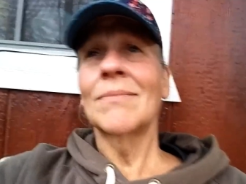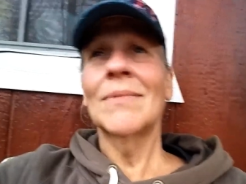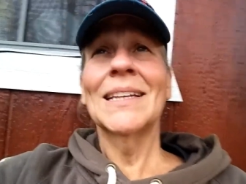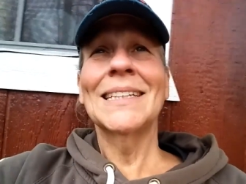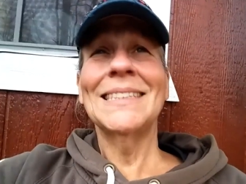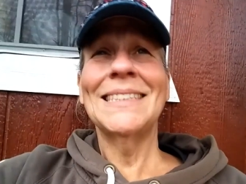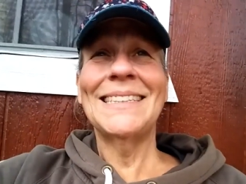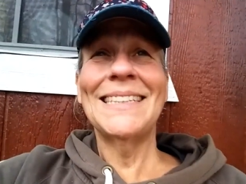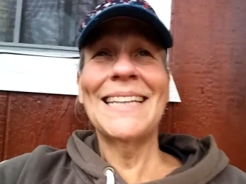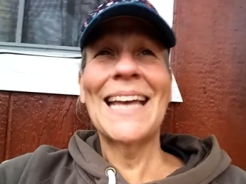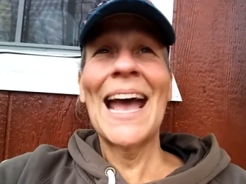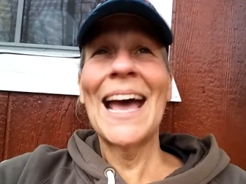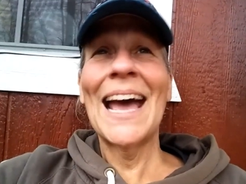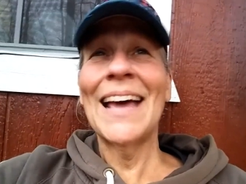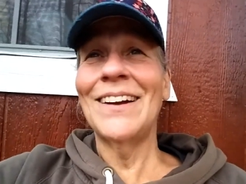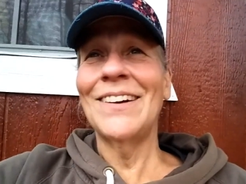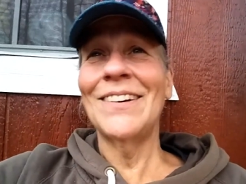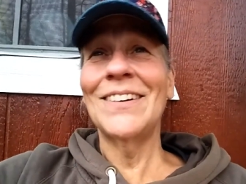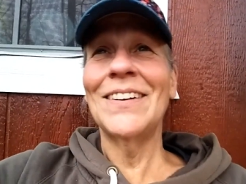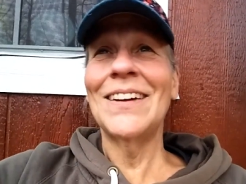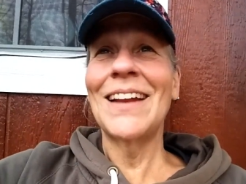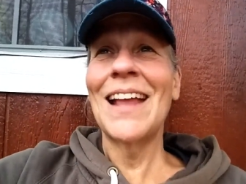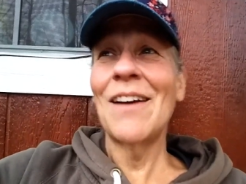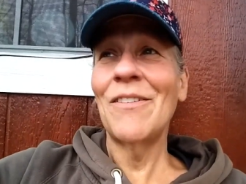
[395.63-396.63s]

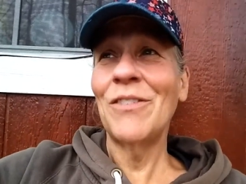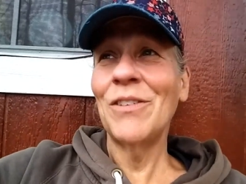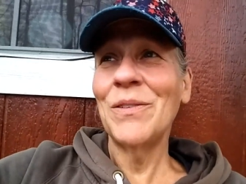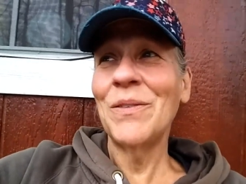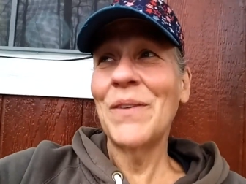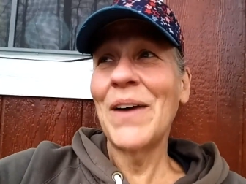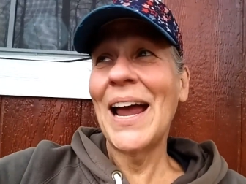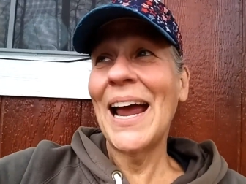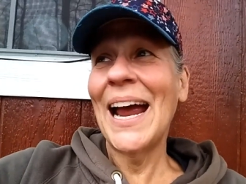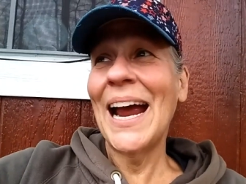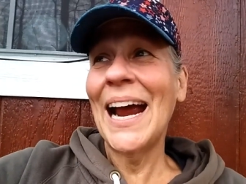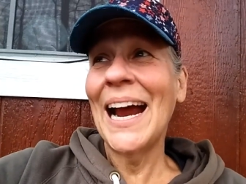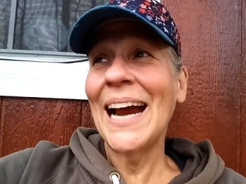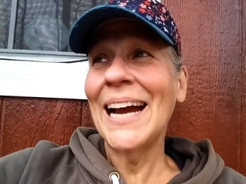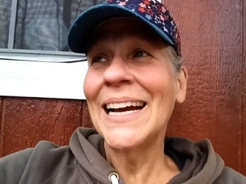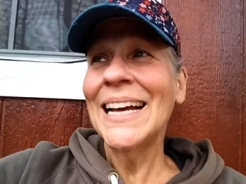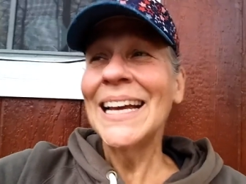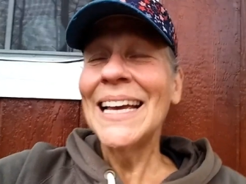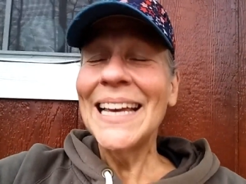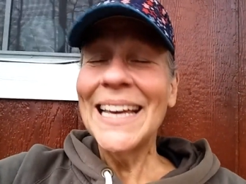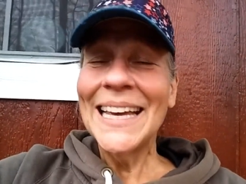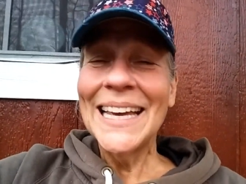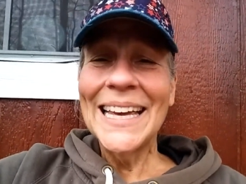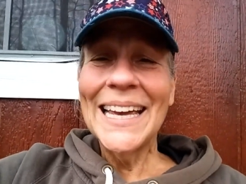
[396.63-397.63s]
scattered it everywhere,
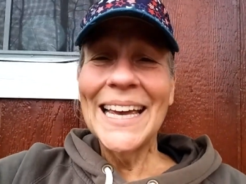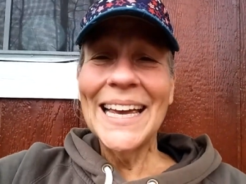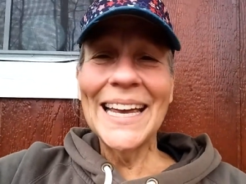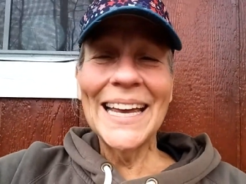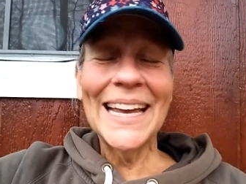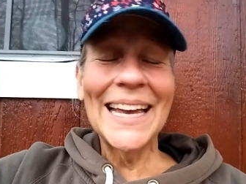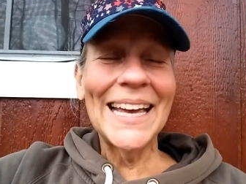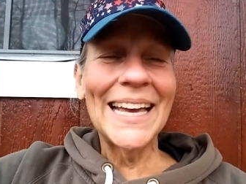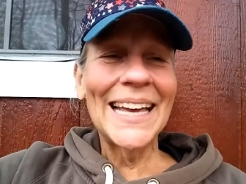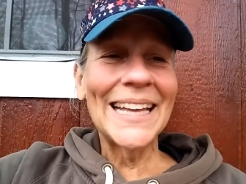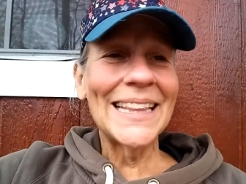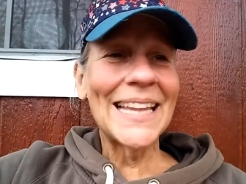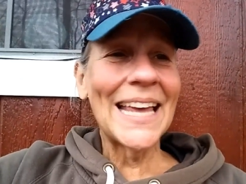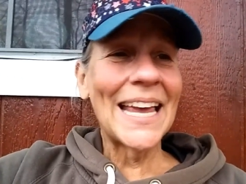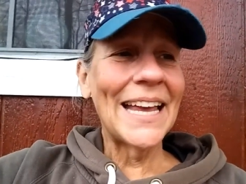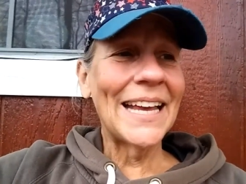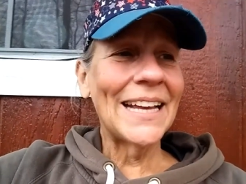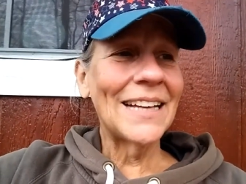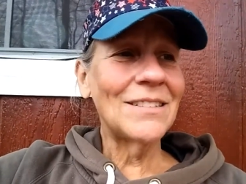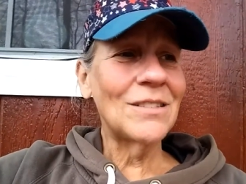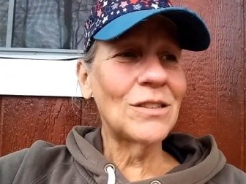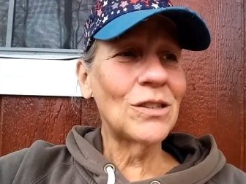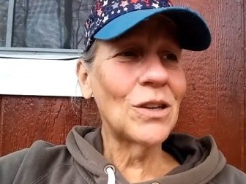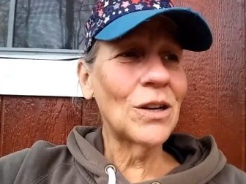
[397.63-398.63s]
and
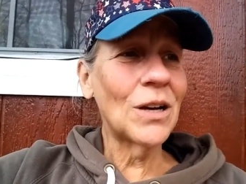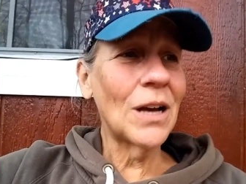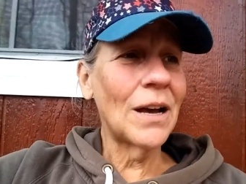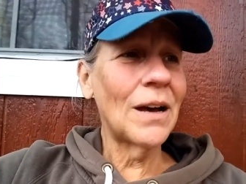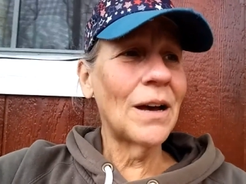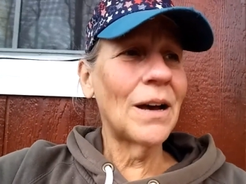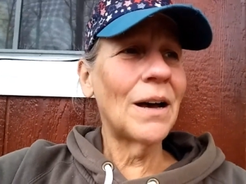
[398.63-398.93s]
they took